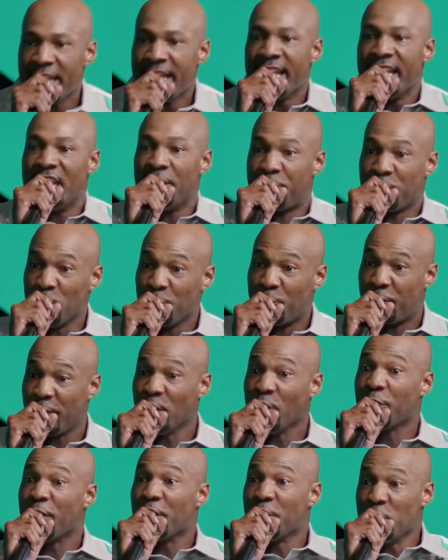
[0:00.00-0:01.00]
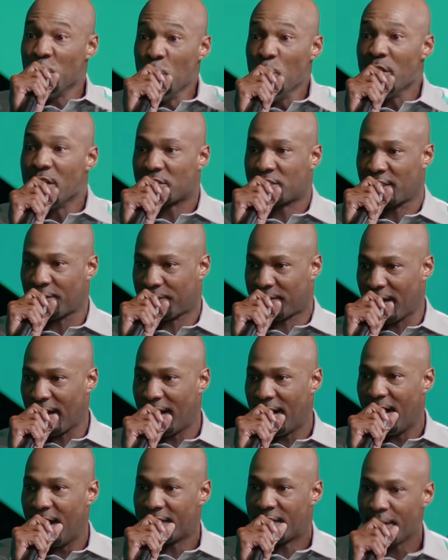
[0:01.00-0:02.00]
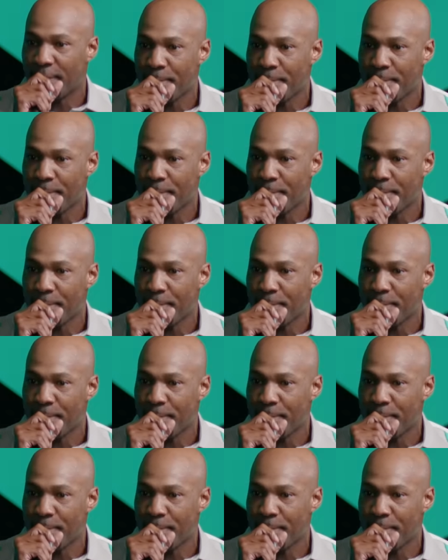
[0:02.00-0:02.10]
If you feel the newness of God